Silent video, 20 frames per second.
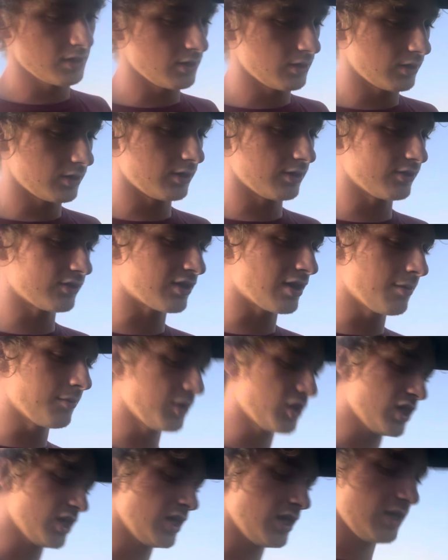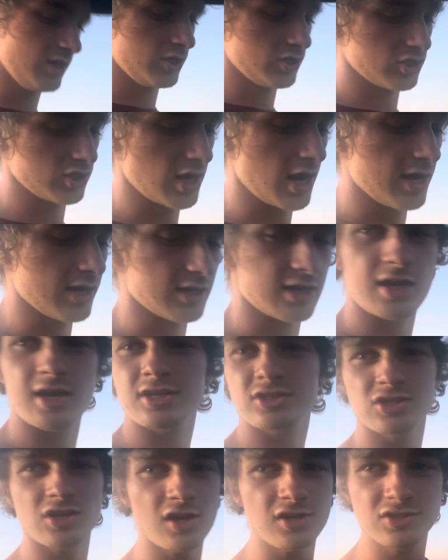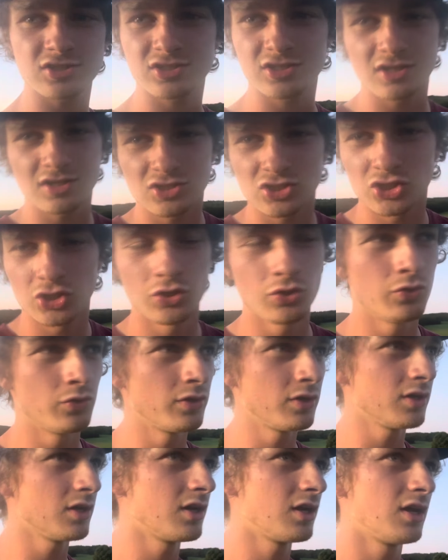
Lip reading: The Timothy just kind of kicks us in June.